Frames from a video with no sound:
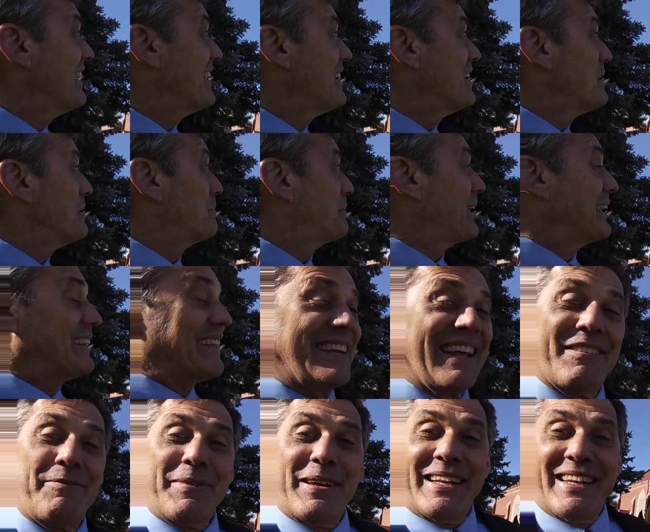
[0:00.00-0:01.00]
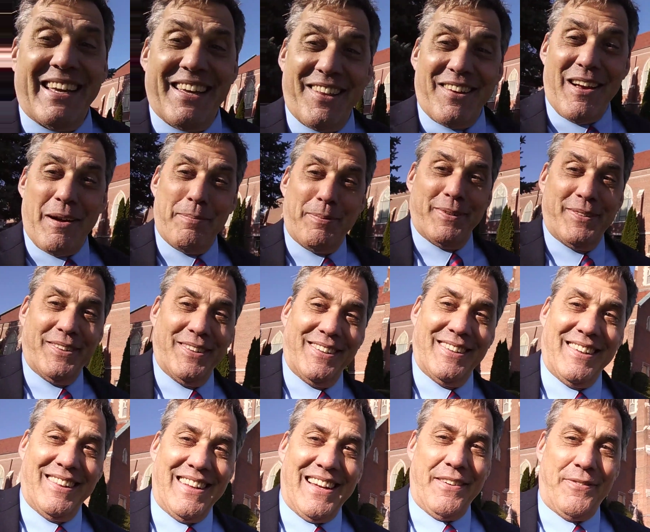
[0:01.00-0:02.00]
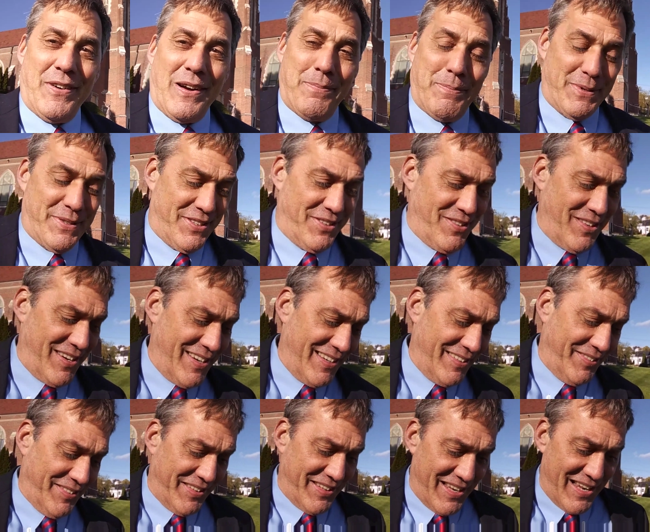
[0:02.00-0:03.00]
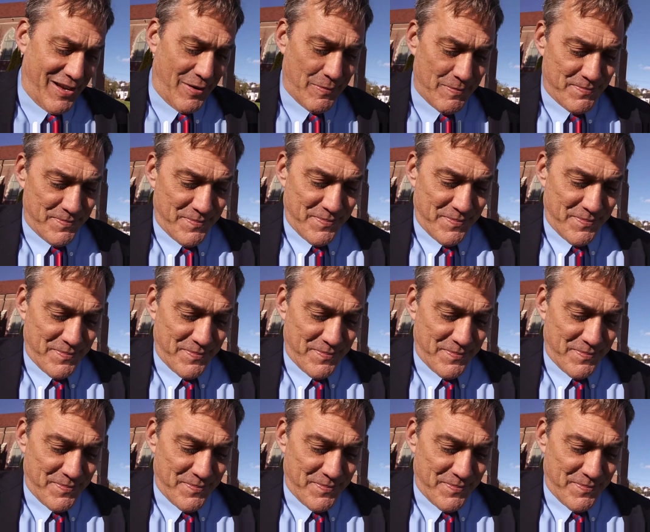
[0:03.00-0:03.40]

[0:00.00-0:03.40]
But I did have many other life opportunities, and now,